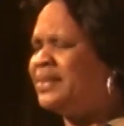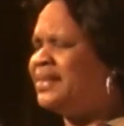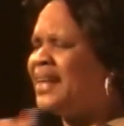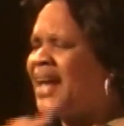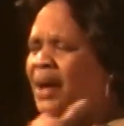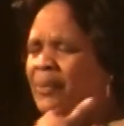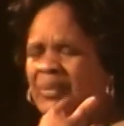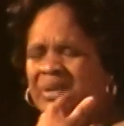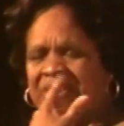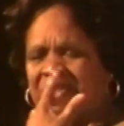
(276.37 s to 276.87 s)
but
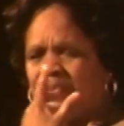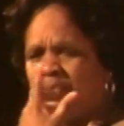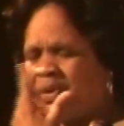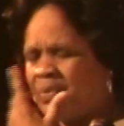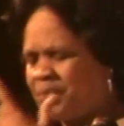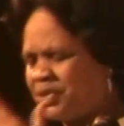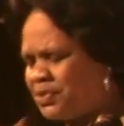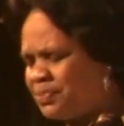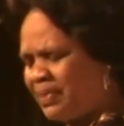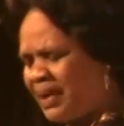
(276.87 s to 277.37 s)
that wasn't
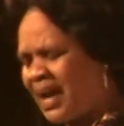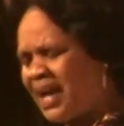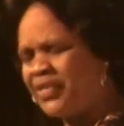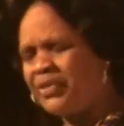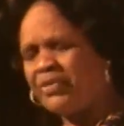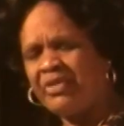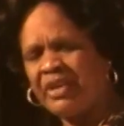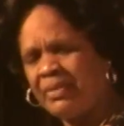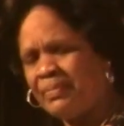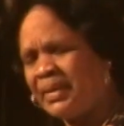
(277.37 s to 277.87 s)
what was
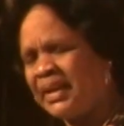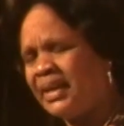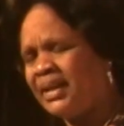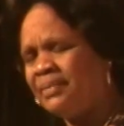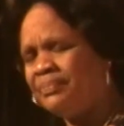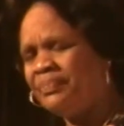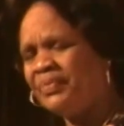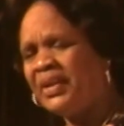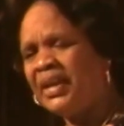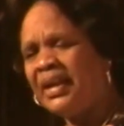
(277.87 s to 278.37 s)
bothering me.